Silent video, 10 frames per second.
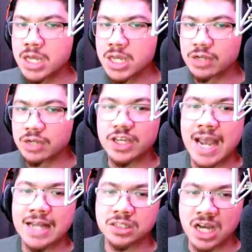If they
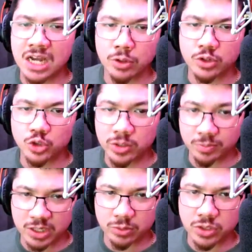had time on the trip,
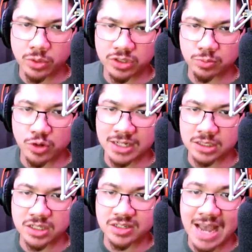he was going to
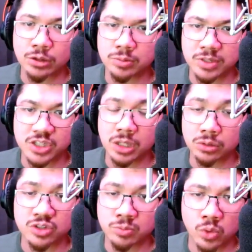practice his alchemy
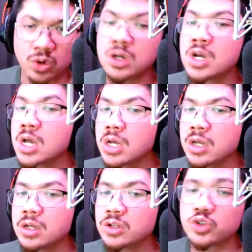skill some more.
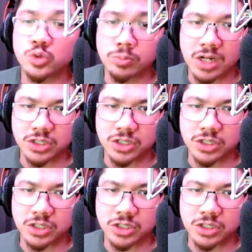Too much of